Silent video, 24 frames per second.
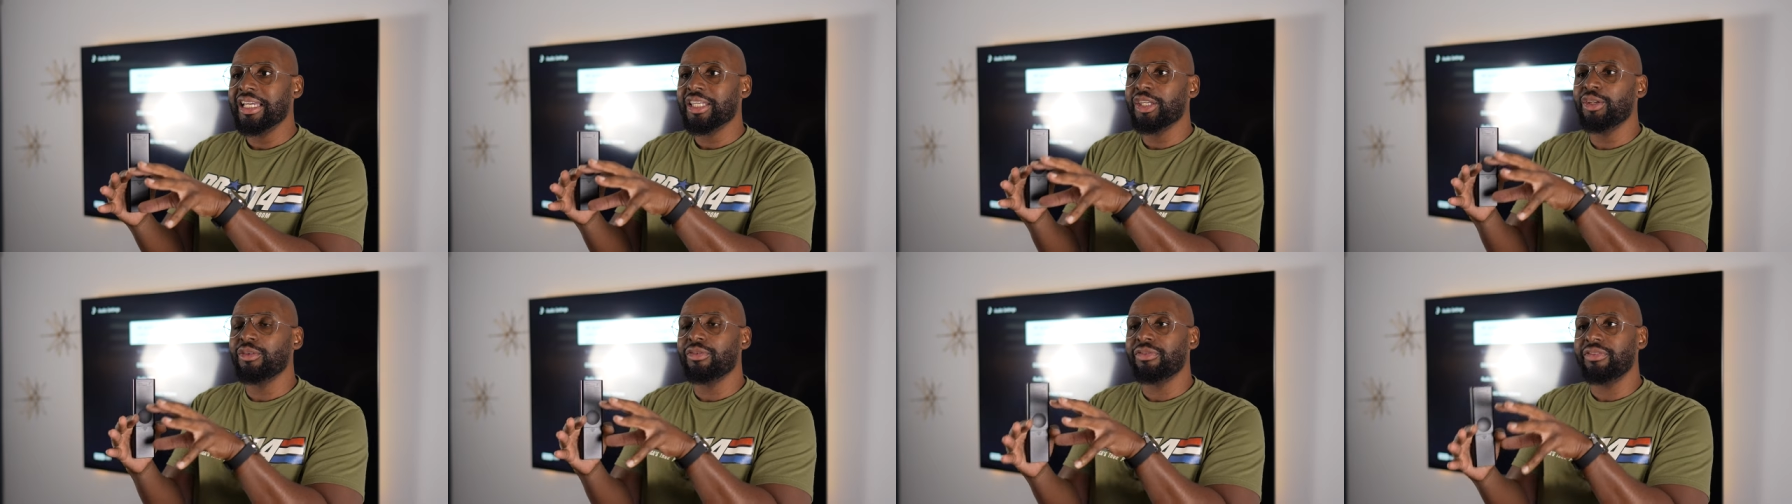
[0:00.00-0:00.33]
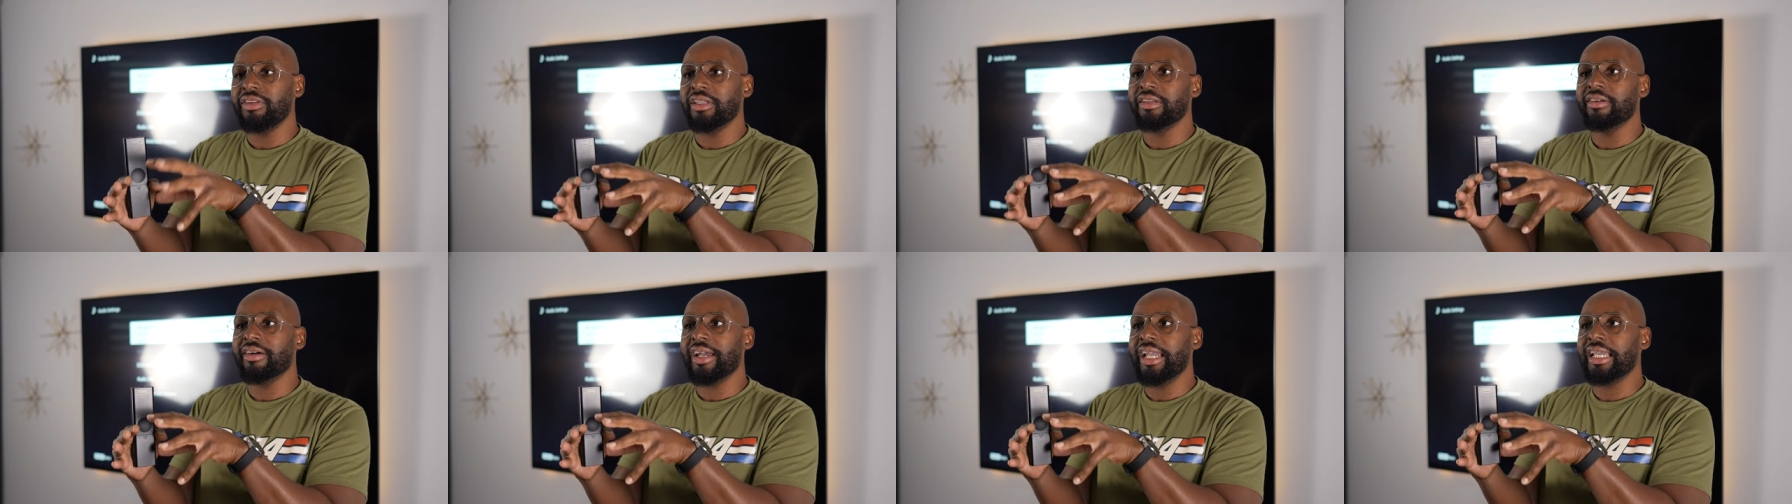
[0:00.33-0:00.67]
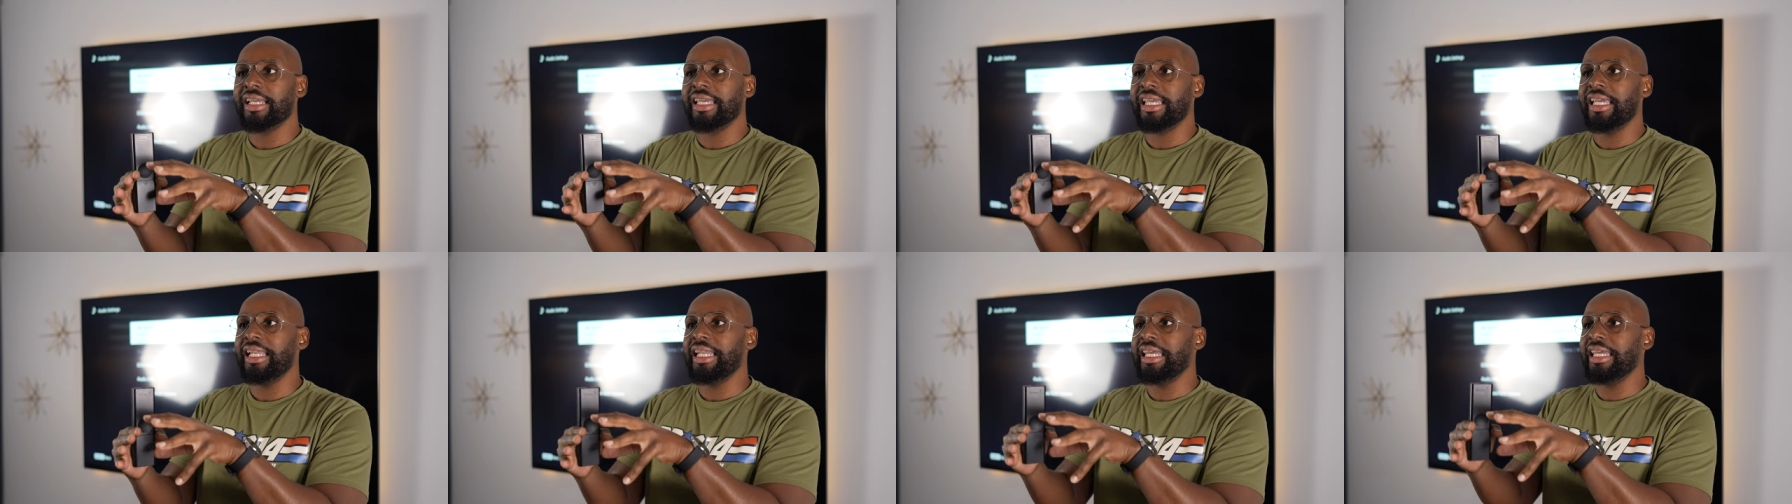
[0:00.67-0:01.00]
you feel
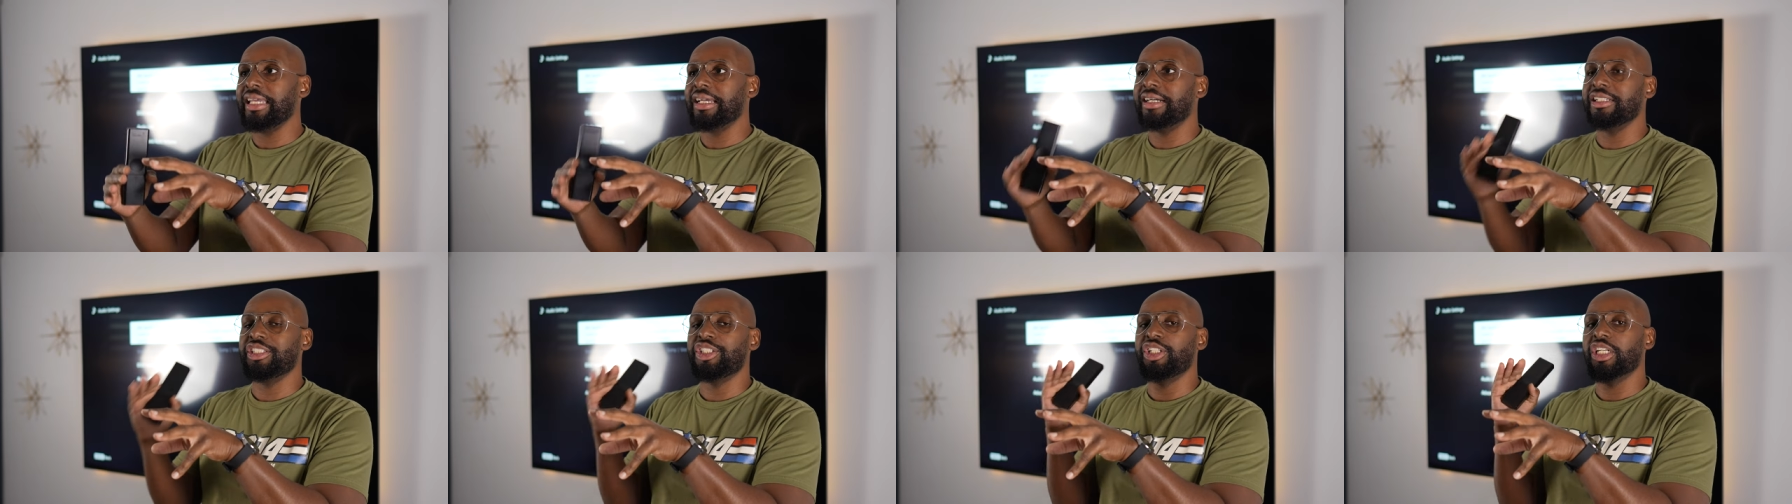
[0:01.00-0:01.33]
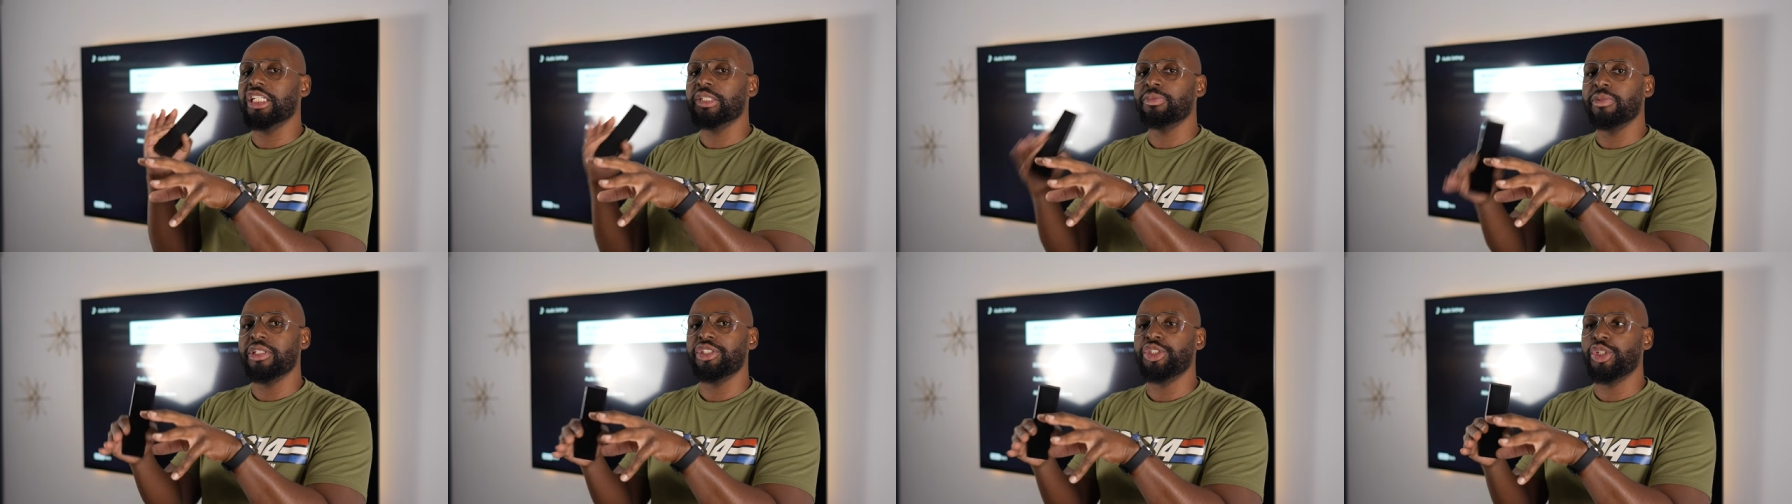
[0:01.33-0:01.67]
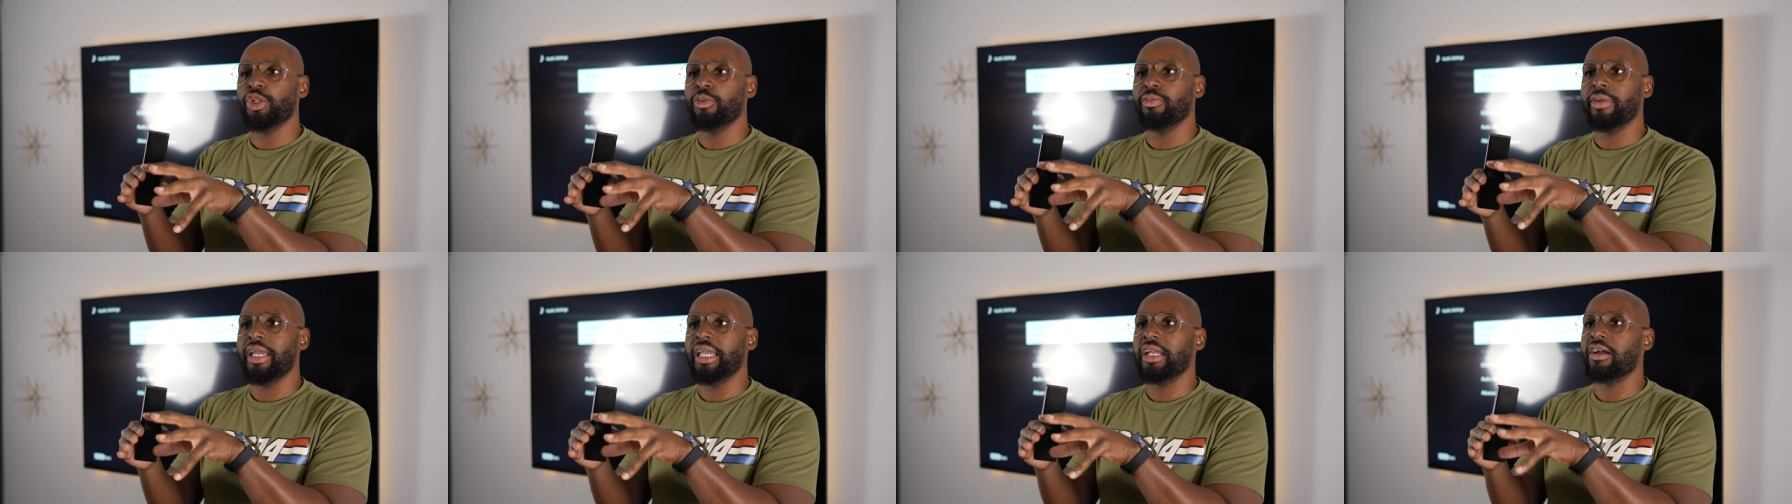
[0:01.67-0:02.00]
like any adjustments
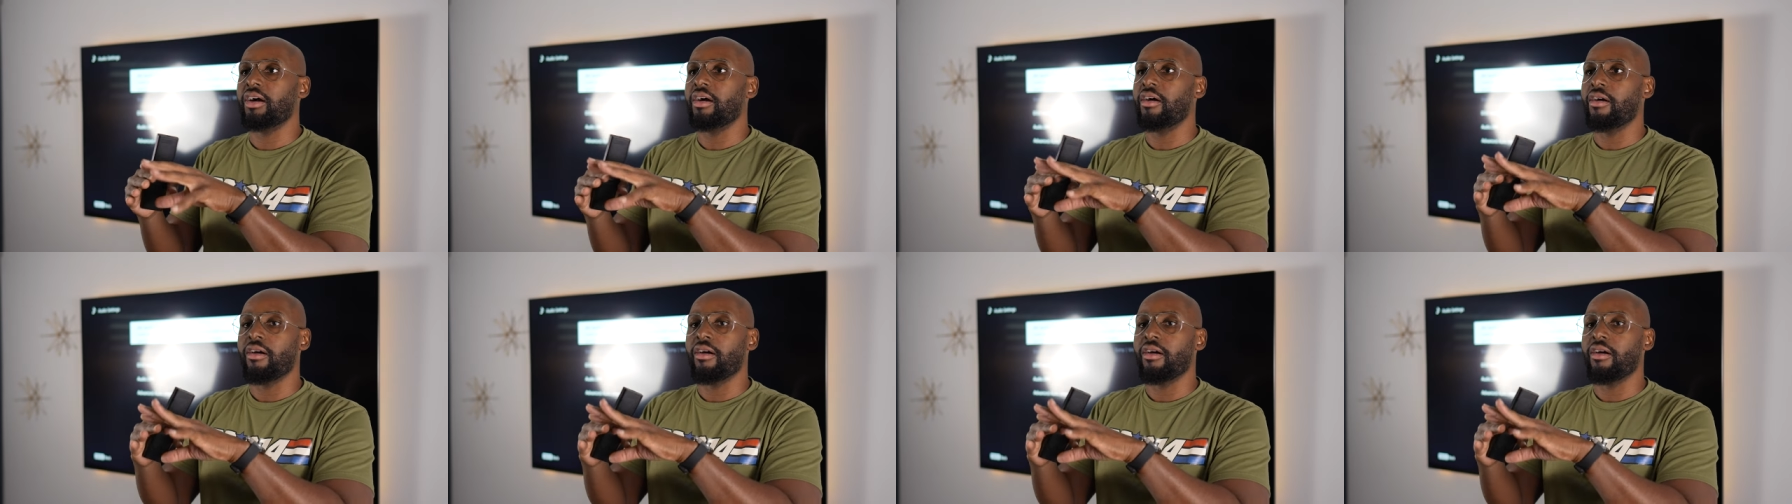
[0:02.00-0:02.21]
you make